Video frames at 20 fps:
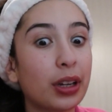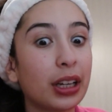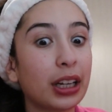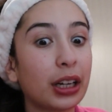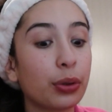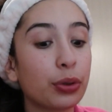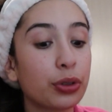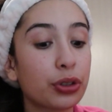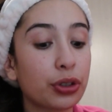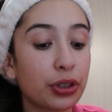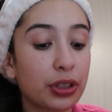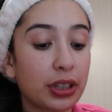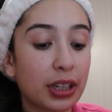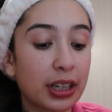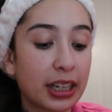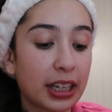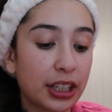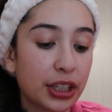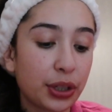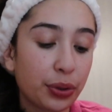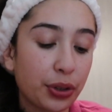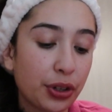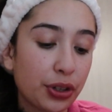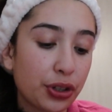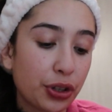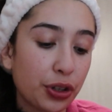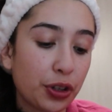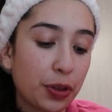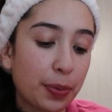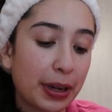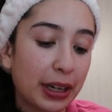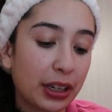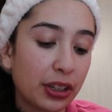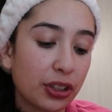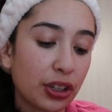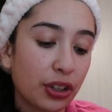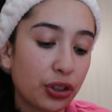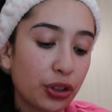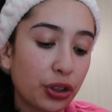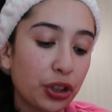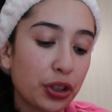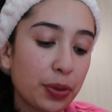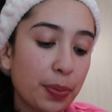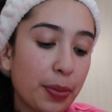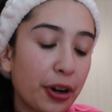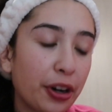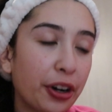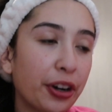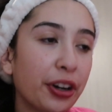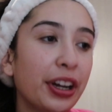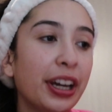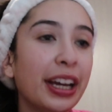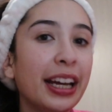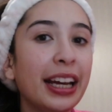Like I was so tired. I actually want to show you the package. I'll show you tomorrow.